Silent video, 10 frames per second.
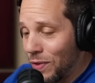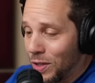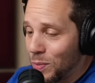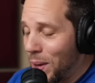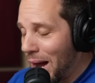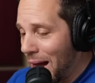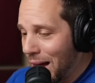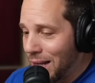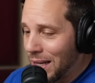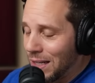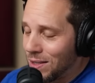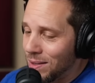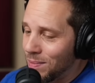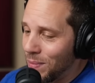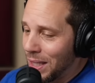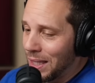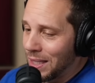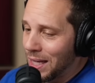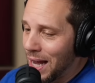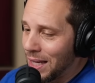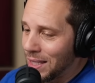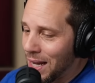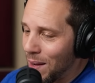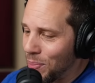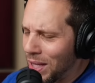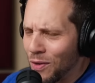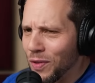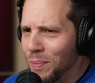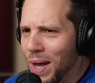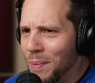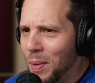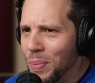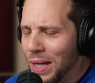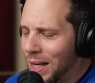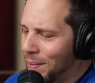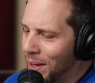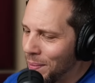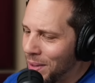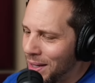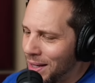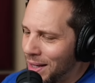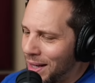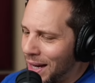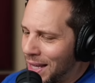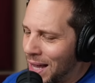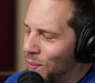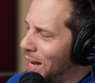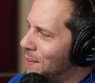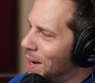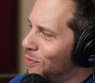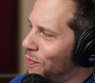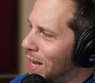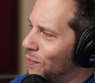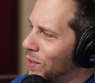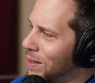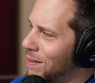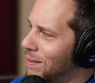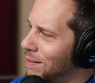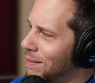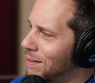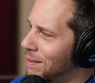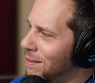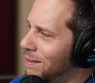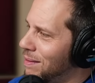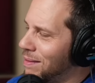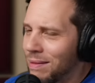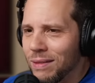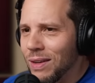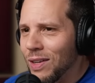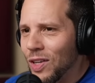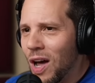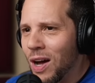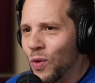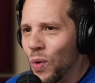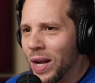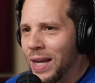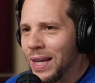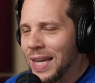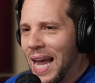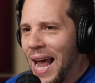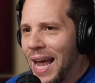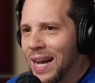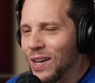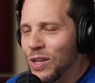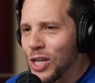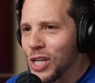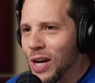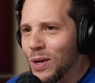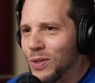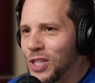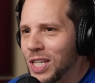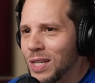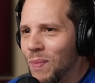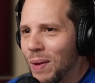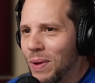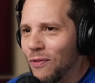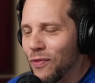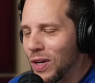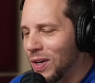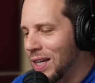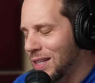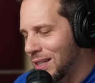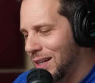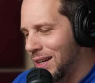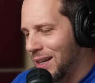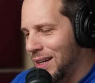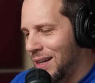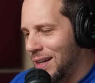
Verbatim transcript: he feels bad that he's beating these guys up, but they don't feel bad about beating him up, and then we had my favorite long-running gag on this show just to make me furious,